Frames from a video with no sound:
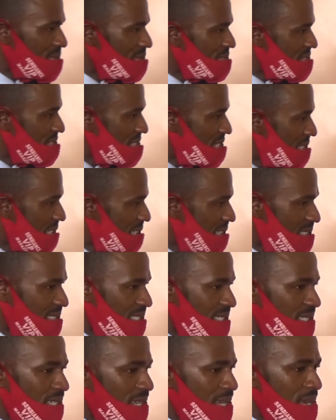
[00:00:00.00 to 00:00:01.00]
zealous
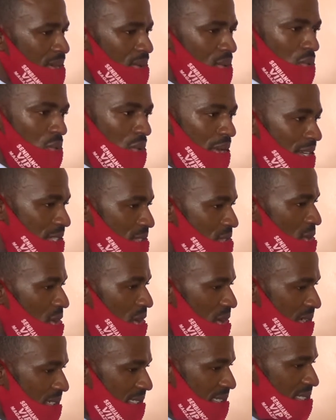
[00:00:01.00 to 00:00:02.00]
and ready to
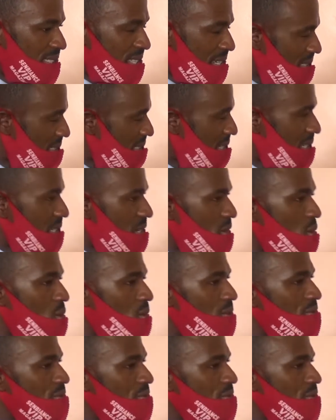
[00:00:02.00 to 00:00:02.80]
honor such a call